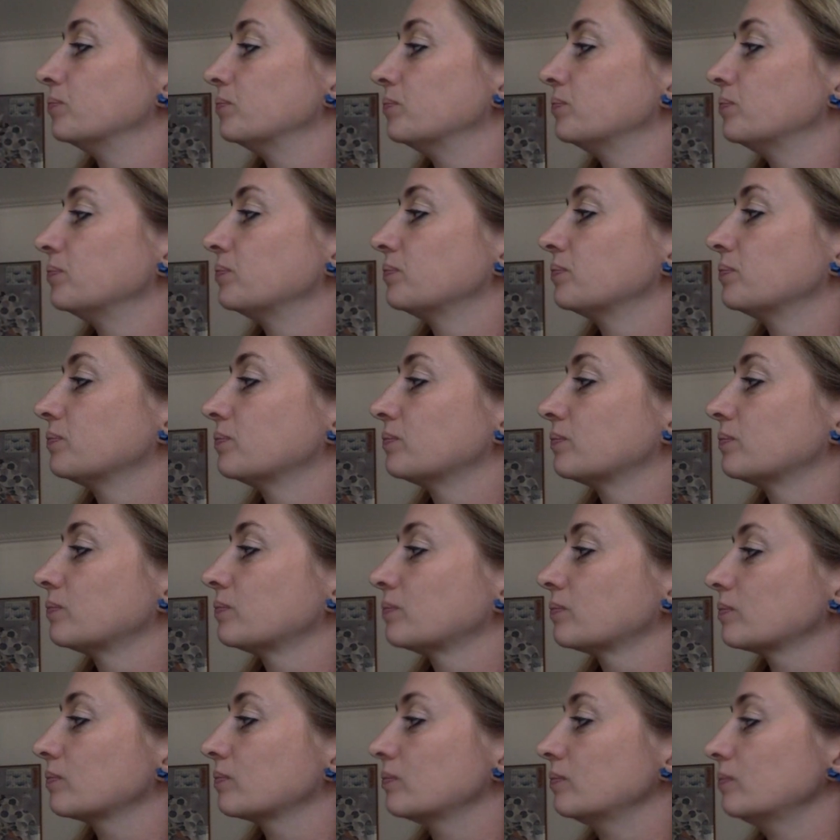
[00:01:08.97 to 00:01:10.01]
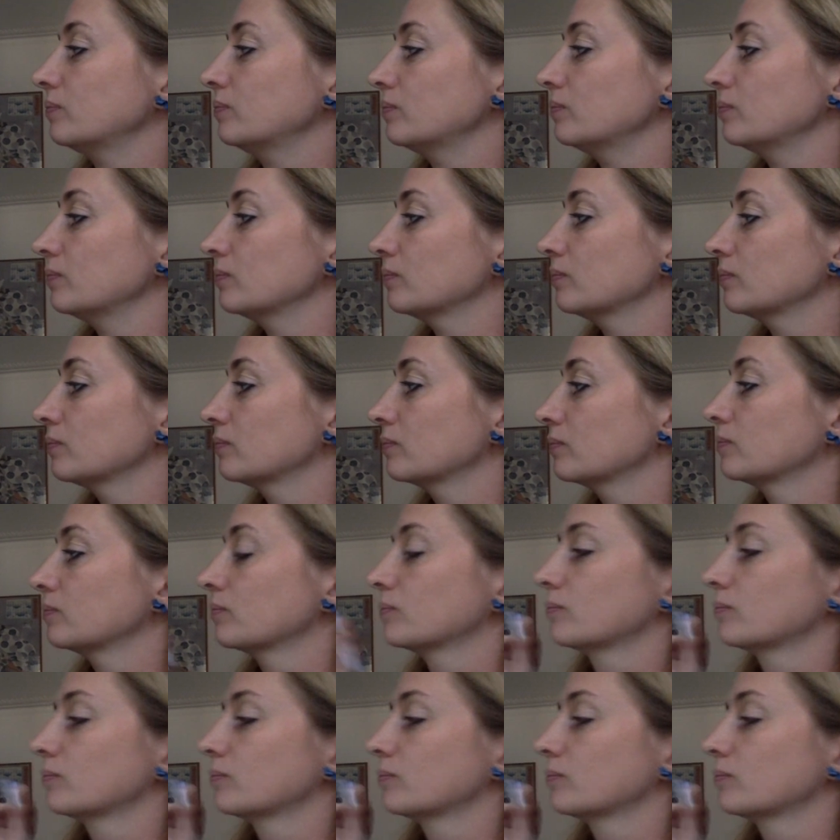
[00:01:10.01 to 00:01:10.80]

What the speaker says: [no speech]